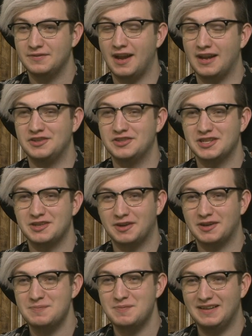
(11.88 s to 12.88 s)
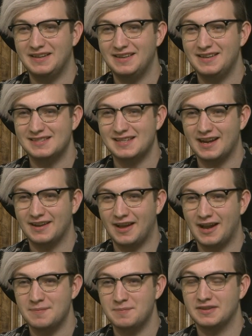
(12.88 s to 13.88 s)
I usually work in the Media Design
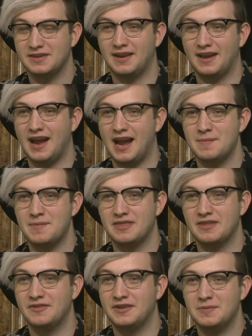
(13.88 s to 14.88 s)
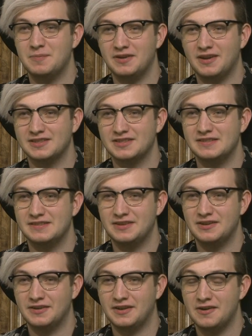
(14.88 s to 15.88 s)
Lab, but today I am in the Video Production
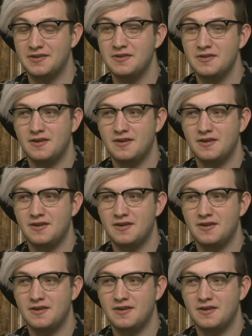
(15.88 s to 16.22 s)
Studio